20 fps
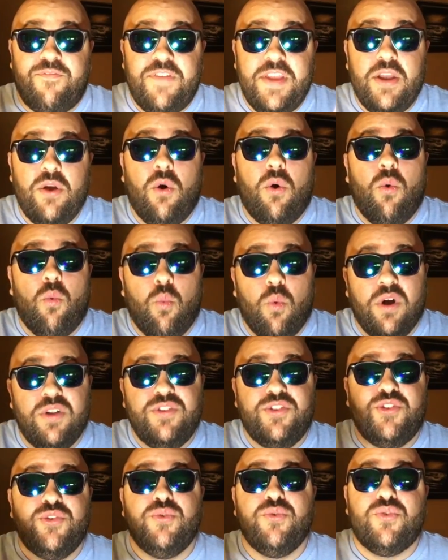feel
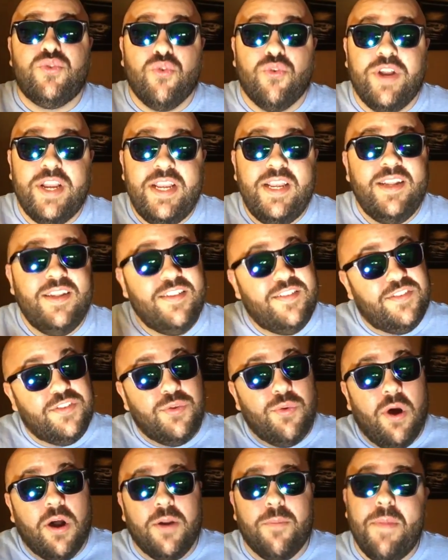one, two, three, so
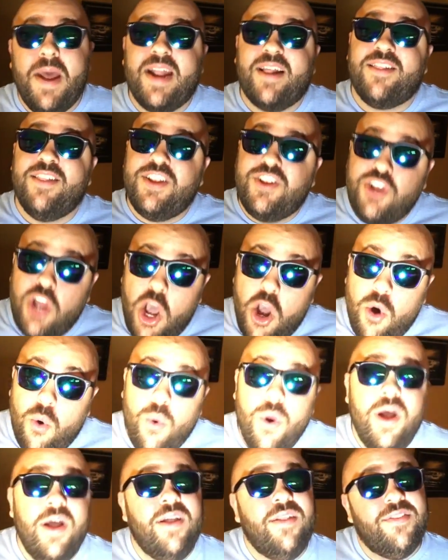you automatically
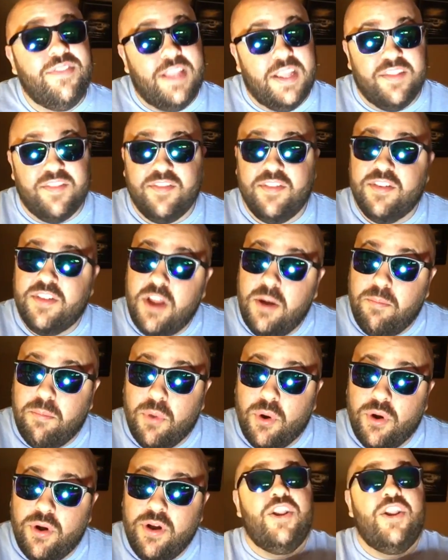know That's the number.